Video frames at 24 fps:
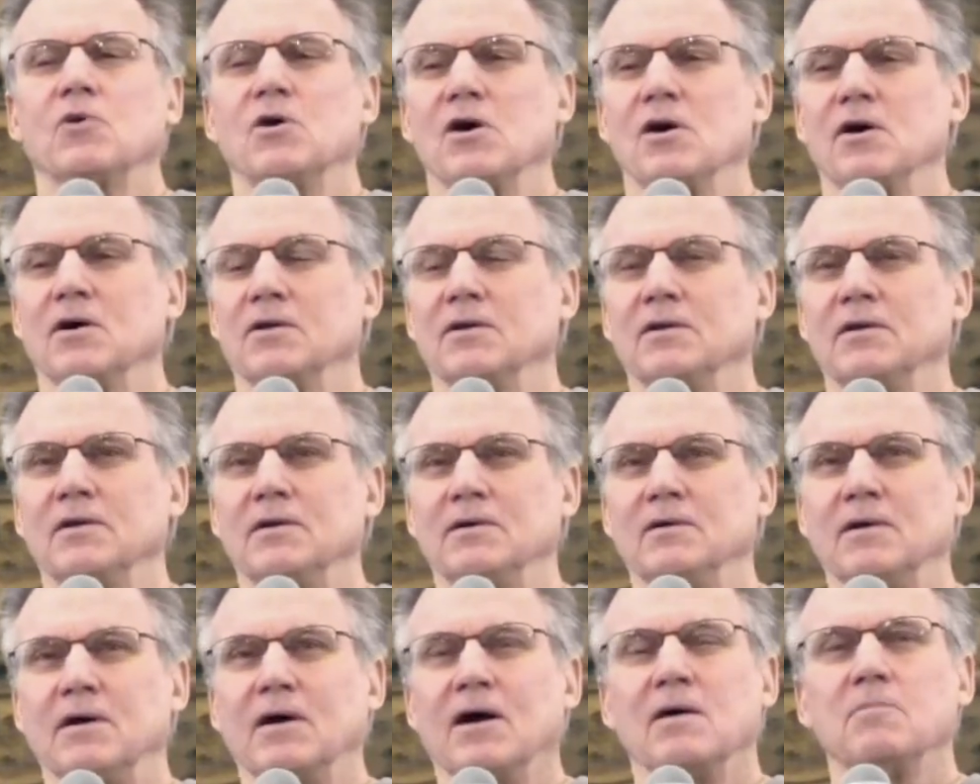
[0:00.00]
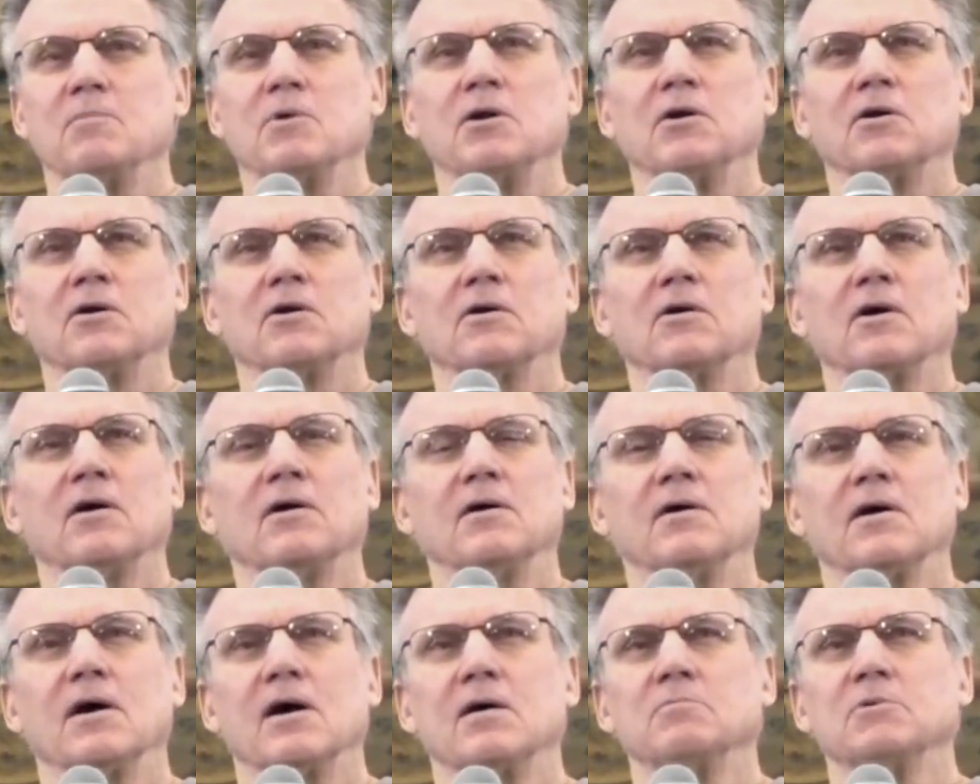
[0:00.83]
wand. I'm here.
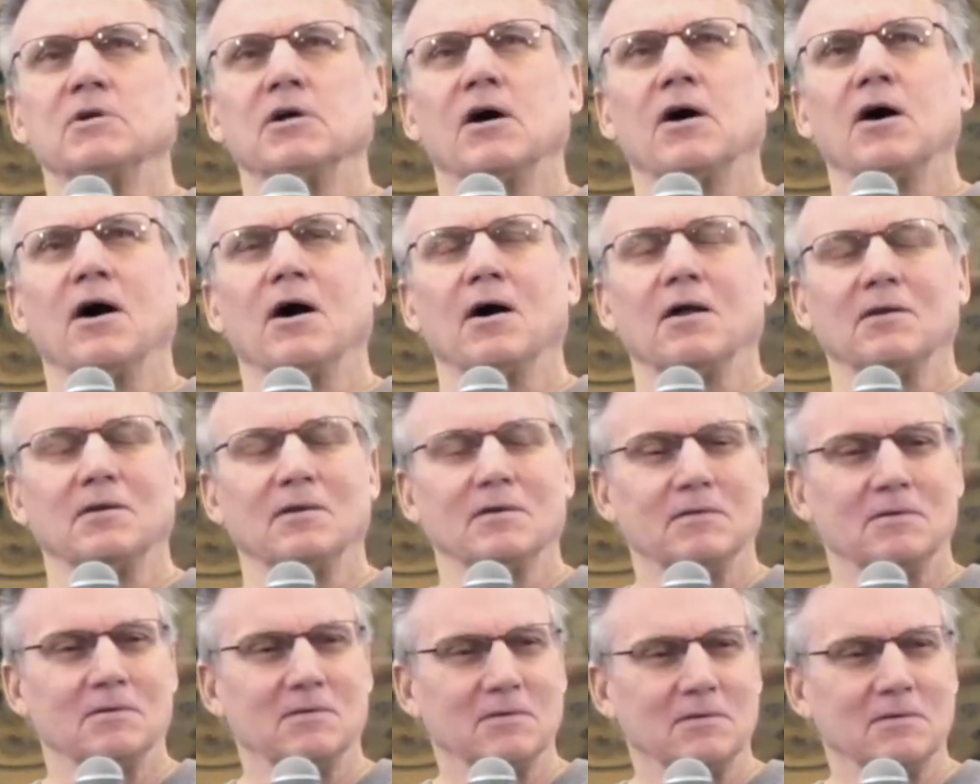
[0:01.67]
I'm God.